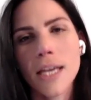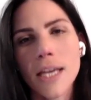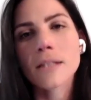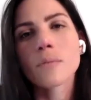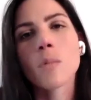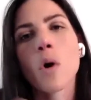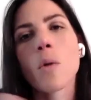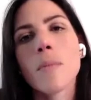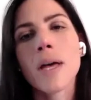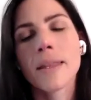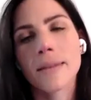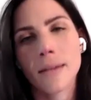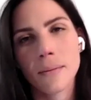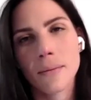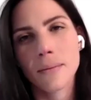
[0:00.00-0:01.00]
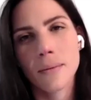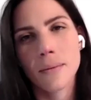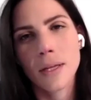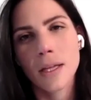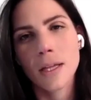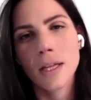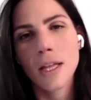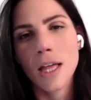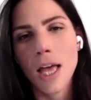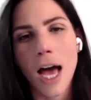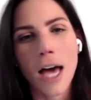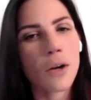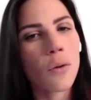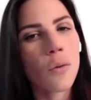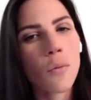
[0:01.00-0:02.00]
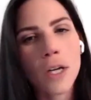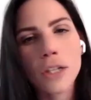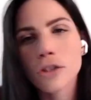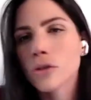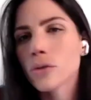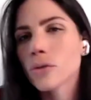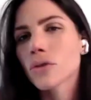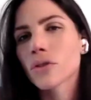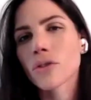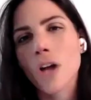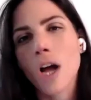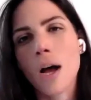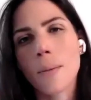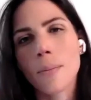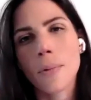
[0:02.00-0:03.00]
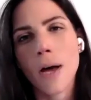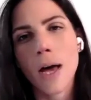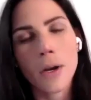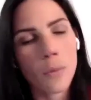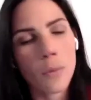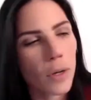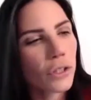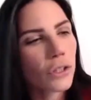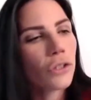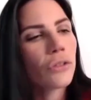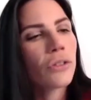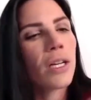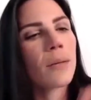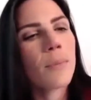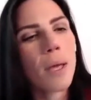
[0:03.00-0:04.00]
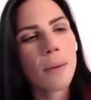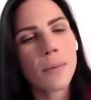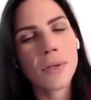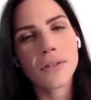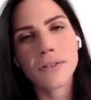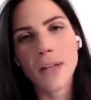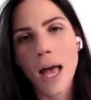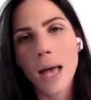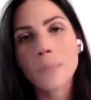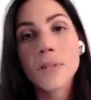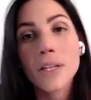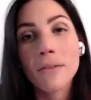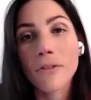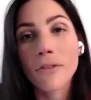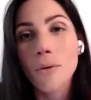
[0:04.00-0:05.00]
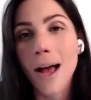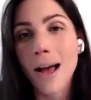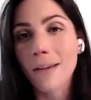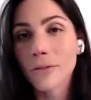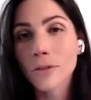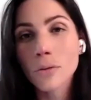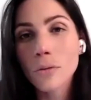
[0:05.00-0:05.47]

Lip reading: It's momentum. I don't want you to stop. I don't want you to take baby steps if you have